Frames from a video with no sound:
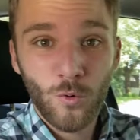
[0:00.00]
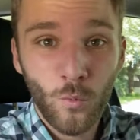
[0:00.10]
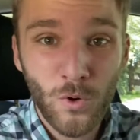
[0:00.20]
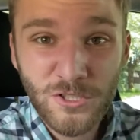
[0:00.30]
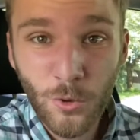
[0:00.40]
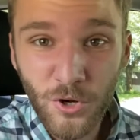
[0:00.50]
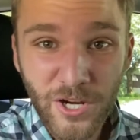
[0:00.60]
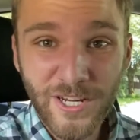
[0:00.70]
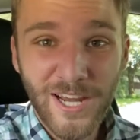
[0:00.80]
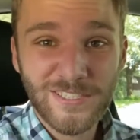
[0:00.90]
What's going
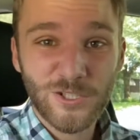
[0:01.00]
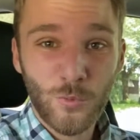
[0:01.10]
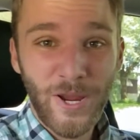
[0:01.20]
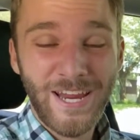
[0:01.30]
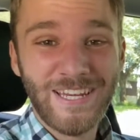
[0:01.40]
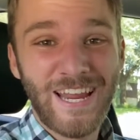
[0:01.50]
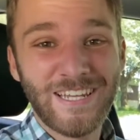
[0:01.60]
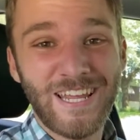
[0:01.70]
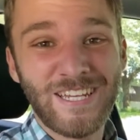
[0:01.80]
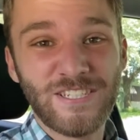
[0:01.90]
on guys, it's Wayde
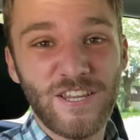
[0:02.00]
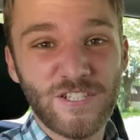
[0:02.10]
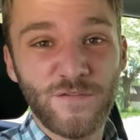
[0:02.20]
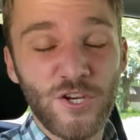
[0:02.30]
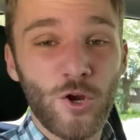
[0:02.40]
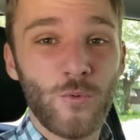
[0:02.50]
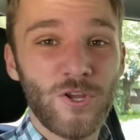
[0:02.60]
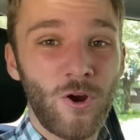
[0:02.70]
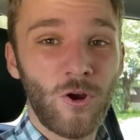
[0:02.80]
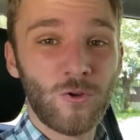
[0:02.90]
and in this video
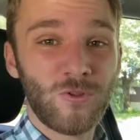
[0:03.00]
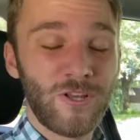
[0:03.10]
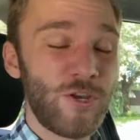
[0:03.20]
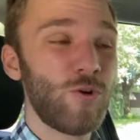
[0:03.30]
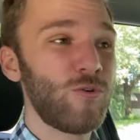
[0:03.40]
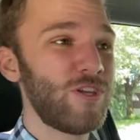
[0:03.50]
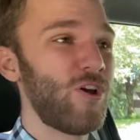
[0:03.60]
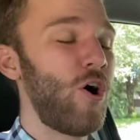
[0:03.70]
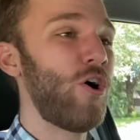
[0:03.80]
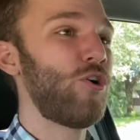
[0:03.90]
we are literally
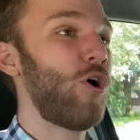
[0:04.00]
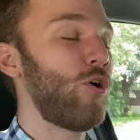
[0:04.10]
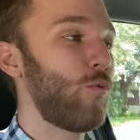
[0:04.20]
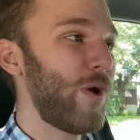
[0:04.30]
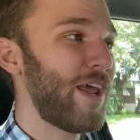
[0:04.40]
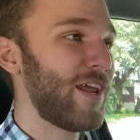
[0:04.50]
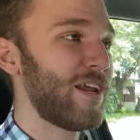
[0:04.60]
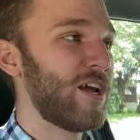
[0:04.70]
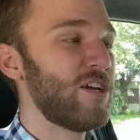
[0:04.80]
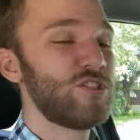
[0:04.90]
on our
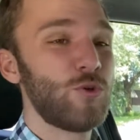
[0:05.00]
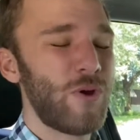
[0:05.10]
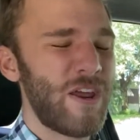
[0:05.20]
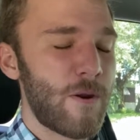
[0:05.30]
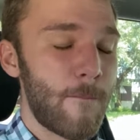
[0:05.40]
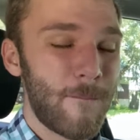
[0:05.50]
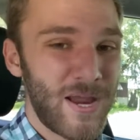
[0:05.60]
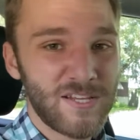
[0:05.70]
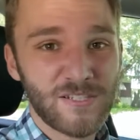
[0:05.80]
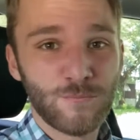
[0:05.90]
way to an
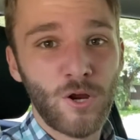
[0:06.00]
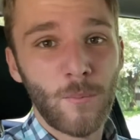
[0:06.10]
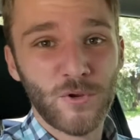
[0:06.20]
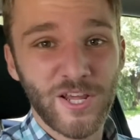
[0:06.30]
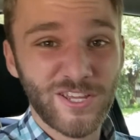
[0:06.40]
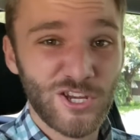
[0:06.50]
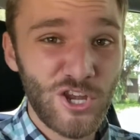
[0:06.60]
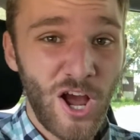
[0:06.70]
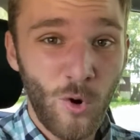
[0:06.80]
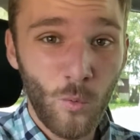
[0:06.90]
amazing property. I
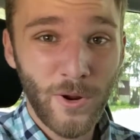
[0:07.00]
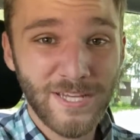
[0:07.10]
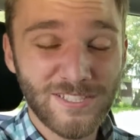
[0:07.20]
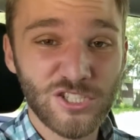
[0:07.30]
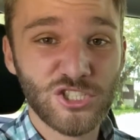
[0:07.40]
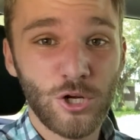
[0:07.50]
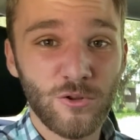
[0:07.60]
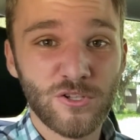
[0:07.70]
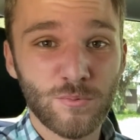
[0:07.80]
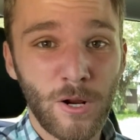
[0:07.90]
cannot wait to share
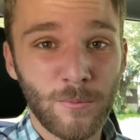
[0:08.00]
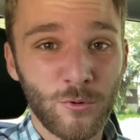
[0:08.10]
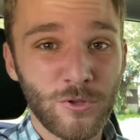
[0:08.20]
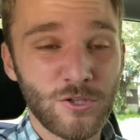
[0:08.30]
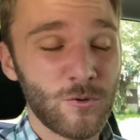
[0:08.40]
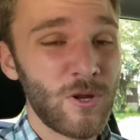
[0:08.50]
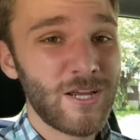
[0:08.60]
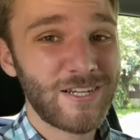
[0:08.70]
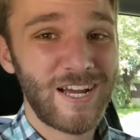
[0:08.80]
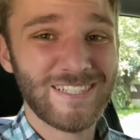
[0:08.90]
this property with you.
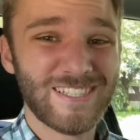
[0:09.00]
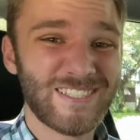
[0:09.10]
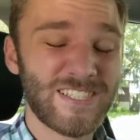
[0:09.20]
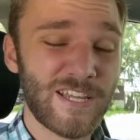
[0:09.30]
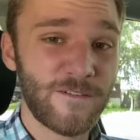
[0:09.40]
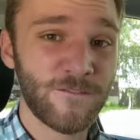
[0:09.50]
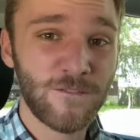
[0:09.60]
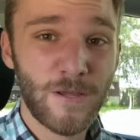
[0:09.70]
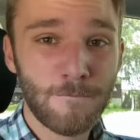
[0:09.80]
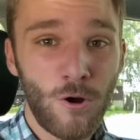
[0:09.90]
Guys, this is a
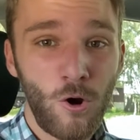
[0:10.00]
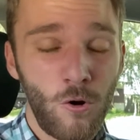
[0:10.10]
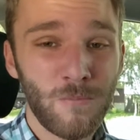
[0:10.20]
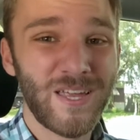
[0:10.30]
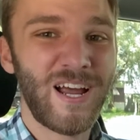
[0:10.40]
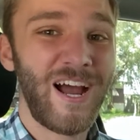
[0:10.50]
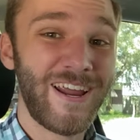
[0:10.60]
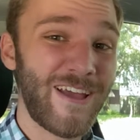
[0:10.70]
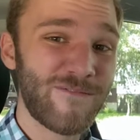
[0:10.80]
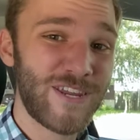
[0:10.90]
flip home that I
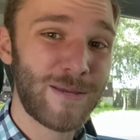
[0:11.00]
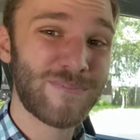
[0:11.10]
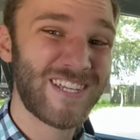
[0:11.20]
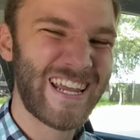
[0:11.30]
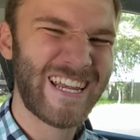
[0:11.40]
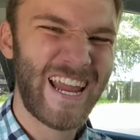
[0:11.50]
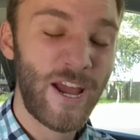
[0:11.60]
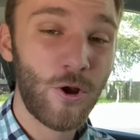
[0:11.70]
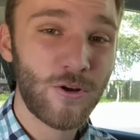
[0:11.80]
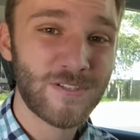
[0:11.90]
have named the
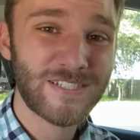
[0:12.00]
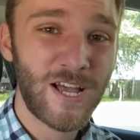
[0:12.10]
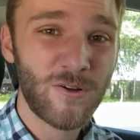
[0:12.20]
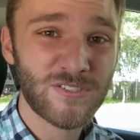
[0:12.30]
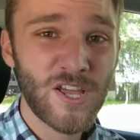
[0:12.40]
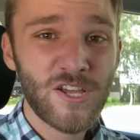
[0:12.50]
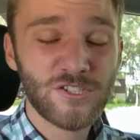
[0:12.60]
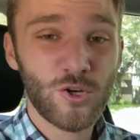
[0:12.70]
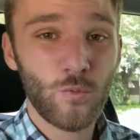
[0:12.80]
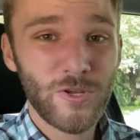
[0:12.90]
Inheritance House.
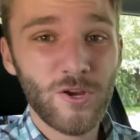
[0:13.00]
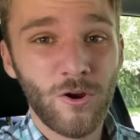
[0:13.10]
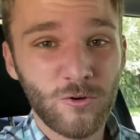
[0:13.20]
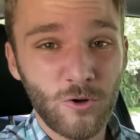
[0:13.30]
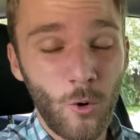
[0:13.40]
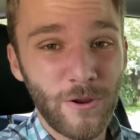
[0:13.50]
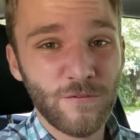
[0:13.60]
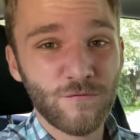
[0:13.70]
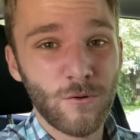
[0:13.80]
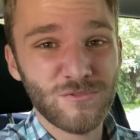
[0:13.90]
So we are going
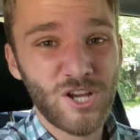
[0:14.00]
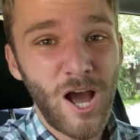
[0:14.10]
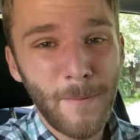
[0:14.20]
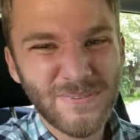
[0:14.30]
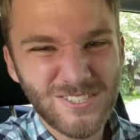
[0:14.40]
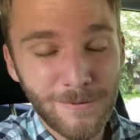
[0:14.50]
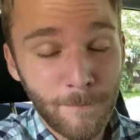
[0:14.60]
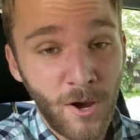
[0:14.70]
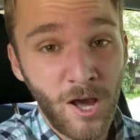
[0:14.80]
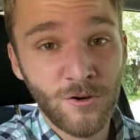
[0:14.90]
from top to
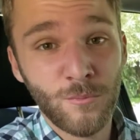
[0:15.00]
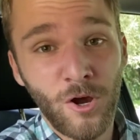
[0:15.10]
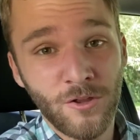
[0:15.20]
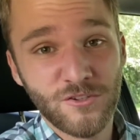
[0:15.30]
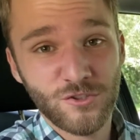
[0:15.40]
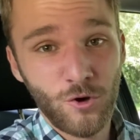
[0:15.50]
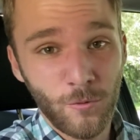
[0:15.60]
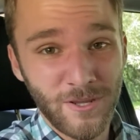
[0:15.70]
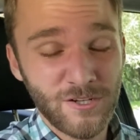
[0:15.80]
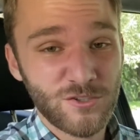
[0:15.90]
bottom on this
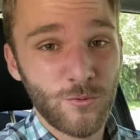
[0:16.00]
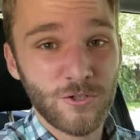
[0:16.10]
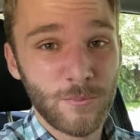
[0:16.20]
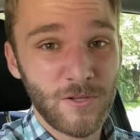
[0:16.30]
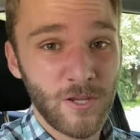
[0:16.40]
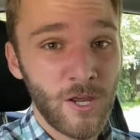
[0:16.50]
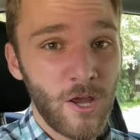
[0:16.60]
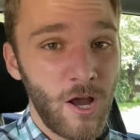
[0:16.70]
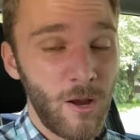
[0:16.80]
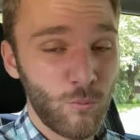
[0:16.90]
home. It is going to be
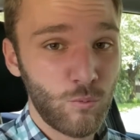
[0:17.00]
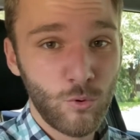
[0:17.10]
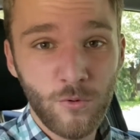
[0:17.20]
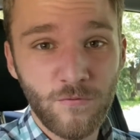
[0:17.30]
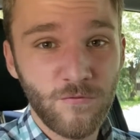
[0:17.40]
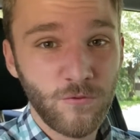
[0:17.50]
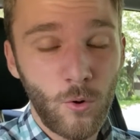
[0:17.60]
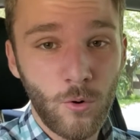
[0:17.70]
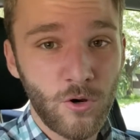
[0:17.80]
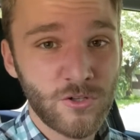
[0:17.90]
um, roof,
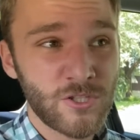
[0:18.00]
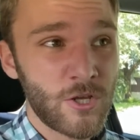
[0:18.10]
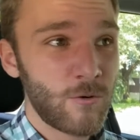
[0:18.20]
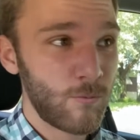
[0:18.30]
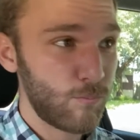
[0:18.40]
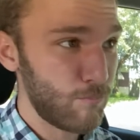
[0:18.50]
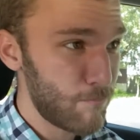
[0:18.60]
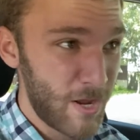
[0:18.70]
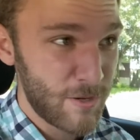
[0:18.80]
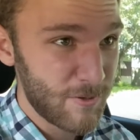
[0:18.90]
floors, or
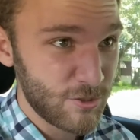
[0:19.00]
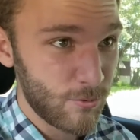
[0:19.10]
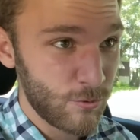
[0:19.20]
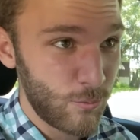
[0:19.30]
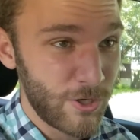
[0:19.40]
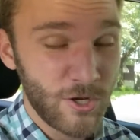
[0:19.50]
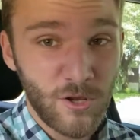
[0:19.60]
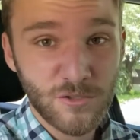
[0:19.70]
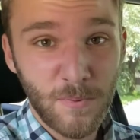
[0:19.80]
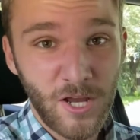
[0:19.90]
maybe doing
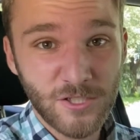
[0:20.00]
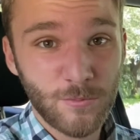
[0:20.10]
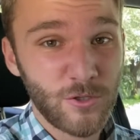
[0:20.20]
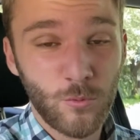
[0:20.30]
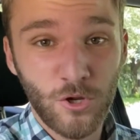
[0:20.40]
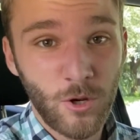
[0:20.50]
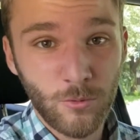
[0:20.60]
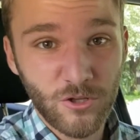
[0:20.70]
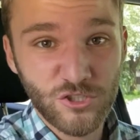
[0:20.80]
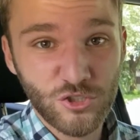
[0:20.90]
windows possibly. We're not
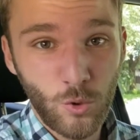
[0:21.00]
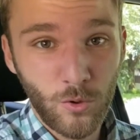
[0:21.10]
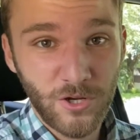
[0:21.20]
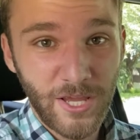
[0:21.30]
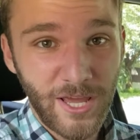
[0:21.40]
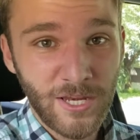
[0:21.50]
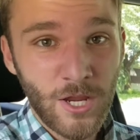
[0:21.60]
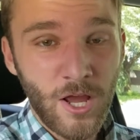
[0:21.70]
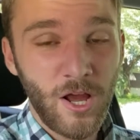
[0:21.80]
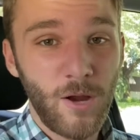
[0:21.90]
really sure yet.
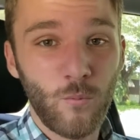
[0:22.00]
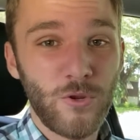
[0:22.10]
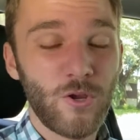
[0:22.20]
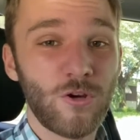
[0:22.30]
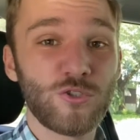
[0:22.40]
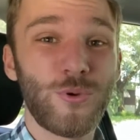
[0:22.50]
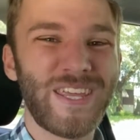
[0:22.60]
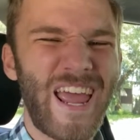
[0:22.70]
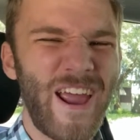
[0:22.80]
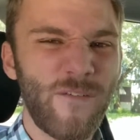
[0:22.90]
Um, we are
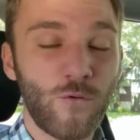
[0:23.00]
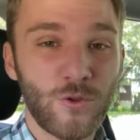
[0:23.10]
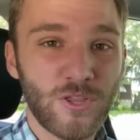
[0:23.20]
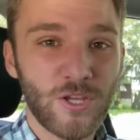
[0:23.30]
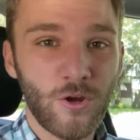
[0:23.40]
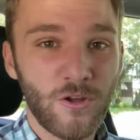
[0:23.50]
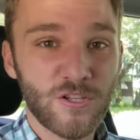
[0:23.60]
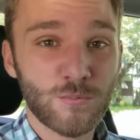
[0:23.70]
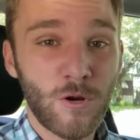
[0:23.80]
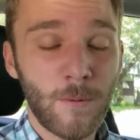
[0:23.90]
doing everything on
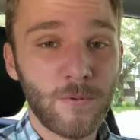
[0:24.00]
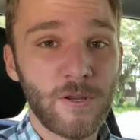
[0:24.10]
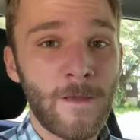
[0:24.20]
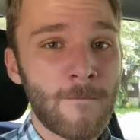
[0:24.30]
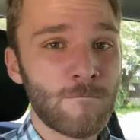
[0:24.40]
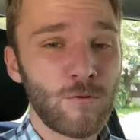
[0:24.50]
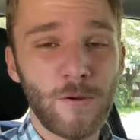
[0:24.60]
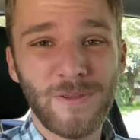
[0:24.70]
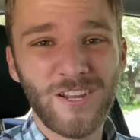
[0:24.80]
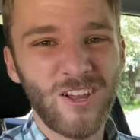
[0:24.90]
this property
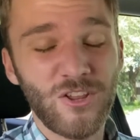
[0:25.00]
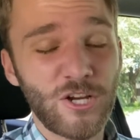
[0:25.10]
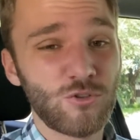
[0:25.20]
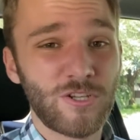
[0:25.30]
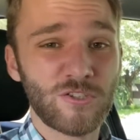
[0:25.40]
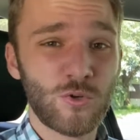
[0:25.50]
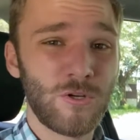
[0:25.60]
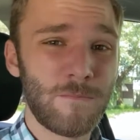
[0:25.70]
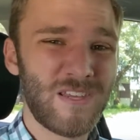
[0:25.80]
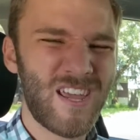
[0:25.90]
plumbing, electric. It's going
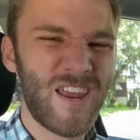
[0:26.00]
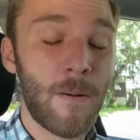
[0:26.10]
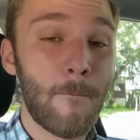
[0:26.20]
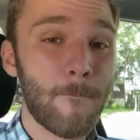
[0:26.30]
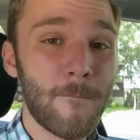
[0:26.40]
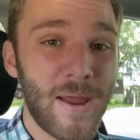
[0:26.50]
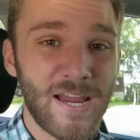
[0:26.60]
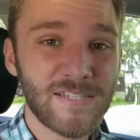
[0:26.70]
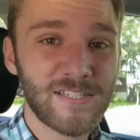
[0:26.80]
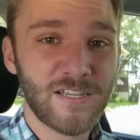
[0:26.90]
to be an
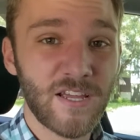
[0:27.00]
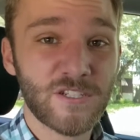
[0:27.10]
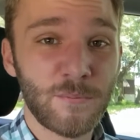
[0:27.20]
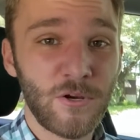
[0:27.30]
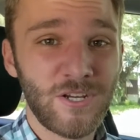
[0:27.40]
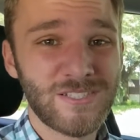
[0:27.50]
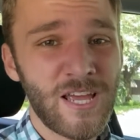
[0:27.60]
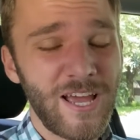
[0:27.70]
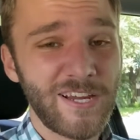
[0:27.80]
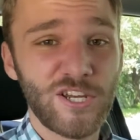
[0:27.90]
amazing experience.
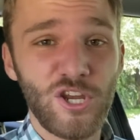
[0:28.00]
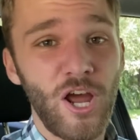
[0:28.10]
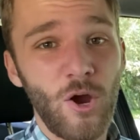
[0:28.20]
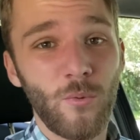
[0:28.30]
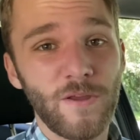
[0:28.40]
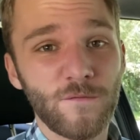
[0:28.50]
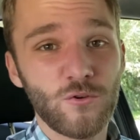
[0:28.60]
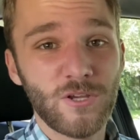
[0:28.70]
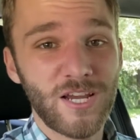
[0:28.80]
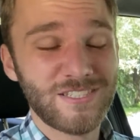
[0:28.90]
I cannot wait for
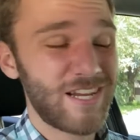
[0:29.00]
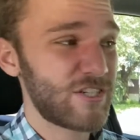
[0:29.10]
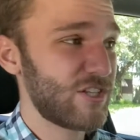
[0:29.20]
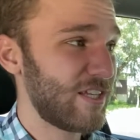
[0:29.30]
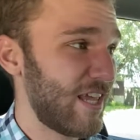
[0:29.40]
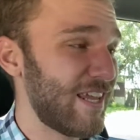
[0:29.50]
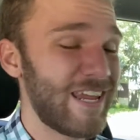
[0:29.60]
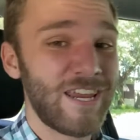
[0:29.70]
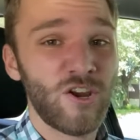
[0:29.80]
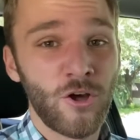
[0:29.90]
you guys to actually get
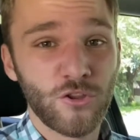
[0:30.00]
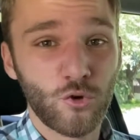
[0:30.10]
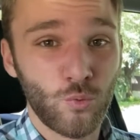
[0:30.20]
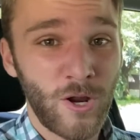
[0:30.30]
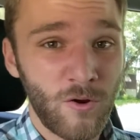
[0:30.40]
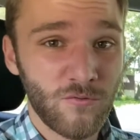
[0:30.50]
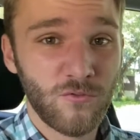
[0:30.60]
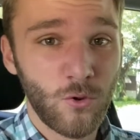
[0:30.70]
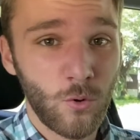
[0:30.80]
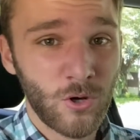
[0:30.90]
in on the the ground
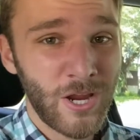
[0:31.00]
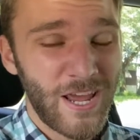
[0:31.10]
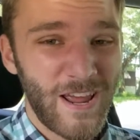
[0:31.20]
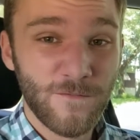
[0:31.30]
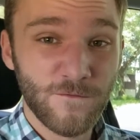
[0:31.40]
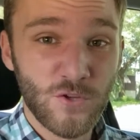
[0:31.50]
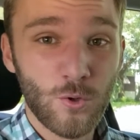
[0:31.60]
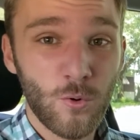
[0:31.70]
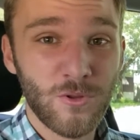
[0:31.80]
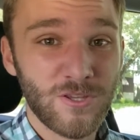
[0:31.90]
floor and
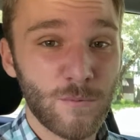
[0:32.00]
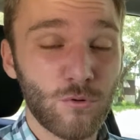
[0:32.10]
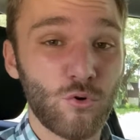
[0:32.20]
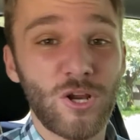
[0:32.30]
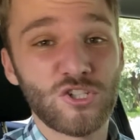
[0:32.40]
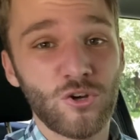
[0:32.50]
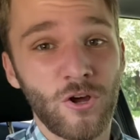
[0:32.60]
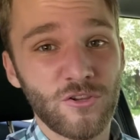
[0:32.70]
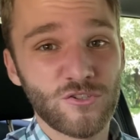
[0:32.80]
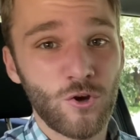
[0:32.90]
view the progression
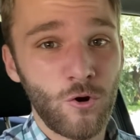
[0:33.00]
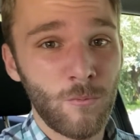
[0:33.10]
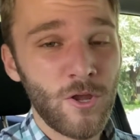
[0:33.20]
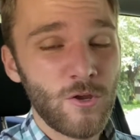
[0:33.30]
on this home.